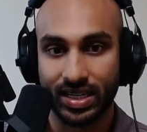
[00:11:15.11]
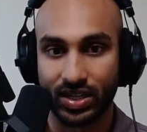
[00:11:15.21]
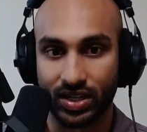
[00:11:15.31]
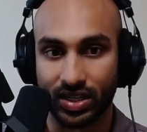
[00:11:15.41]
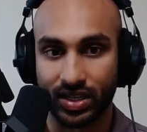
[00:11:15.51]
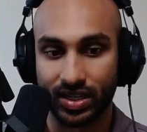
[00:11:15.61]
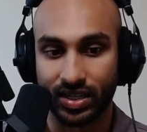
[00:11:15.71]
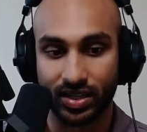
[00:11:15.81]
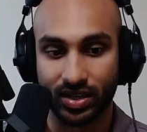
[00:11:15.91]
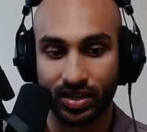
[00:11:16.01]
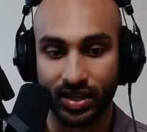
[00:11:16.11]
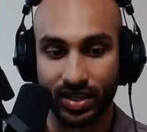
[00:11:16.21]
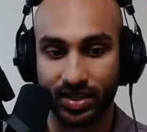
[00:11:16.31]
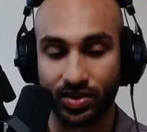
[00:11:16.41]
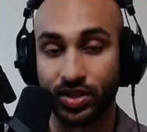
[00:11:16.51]

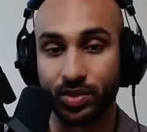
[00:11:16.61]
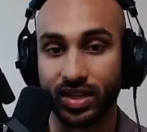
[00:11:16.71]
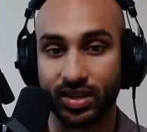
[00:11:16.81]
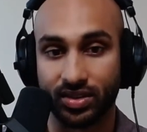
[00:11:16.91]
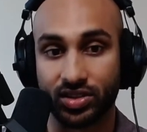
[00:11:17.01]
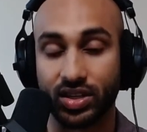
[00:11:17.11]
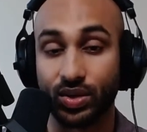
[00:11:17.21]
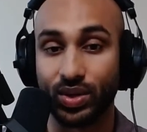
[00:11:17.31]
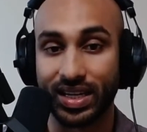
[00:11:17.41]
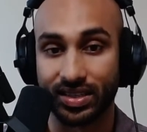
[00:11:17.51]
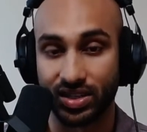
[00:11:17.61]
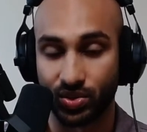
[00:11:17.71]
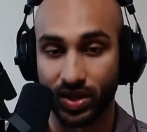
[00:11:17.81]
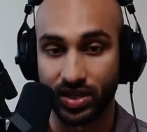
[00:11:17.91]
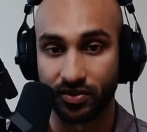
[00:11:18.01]
it's going to be such a unique
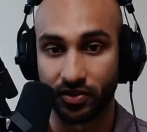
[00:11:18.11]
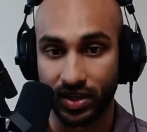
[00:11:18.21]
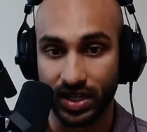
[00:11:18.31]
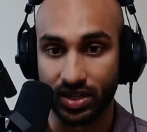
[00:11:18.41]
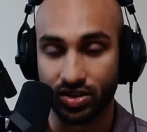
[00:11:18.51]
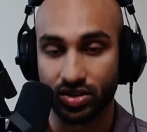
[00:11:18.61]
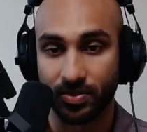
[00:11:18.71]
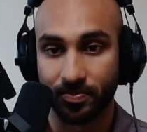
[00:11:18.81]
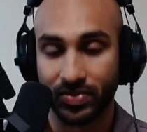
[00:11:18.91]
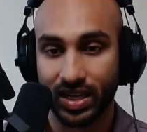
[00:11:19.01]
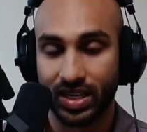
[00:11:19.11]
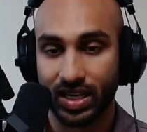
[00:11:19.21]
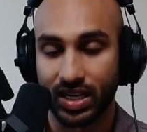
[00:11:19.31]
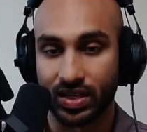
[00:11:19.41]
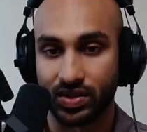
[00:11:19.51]
situation for each.
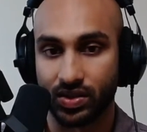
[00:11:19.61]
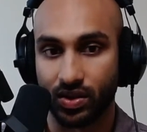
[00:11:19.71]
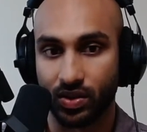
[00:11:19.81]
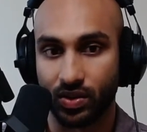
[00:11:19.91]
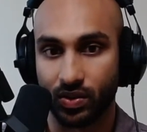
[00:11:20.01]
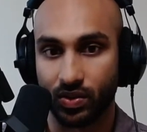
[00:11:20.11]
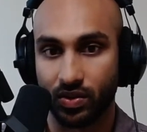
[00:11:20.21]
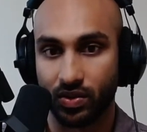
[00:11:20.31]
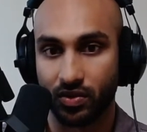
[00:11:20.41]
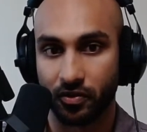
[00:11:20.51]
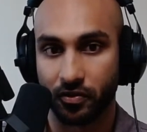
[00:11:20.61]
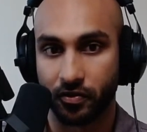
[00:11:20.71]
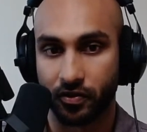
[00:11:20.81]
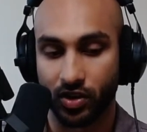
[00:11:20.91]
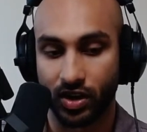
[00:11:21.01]
And so
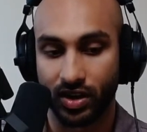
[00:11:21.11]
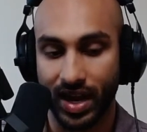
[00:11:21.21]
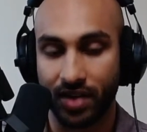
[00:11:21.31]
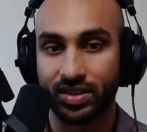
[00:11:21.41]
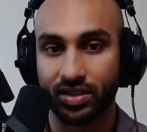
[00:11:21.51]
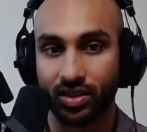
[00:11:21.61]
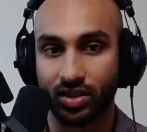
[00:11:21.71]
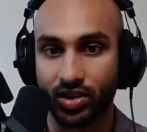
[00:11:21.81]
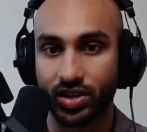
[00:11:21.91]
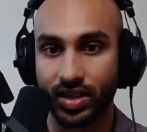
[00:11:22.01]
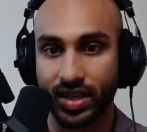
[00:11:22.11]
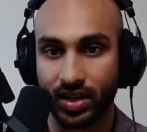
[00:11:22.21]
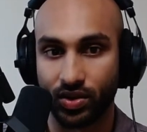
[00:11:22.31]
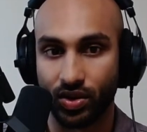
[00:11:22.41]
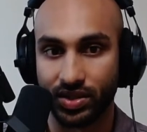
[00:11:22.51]
for every single country that
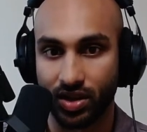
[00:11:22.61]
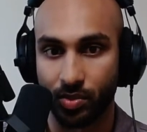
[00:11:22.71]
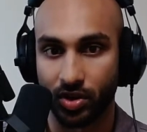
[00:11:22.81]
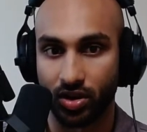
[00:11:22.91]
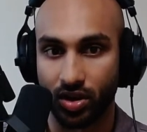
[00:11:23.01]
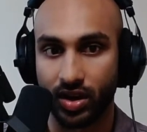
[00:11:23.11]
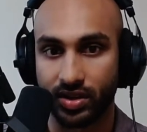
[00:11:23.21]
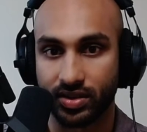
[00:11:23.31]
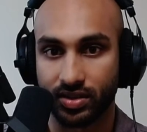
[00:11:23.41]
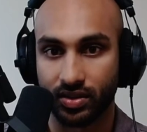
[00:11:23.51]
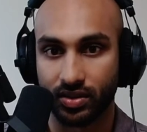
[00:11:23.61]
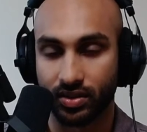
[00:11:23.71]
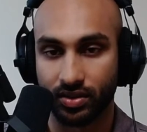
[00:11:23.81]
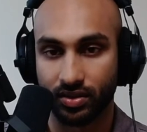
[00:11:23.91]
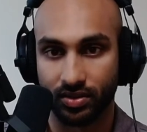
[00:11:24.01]
you're going to come across
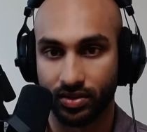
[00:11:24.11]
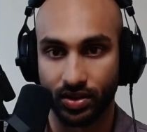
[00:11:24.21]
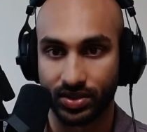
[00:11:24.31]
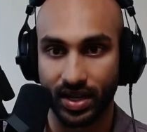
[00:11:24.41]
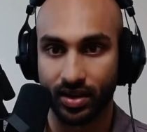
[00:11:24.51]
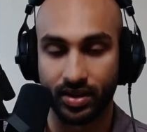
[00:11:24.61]
those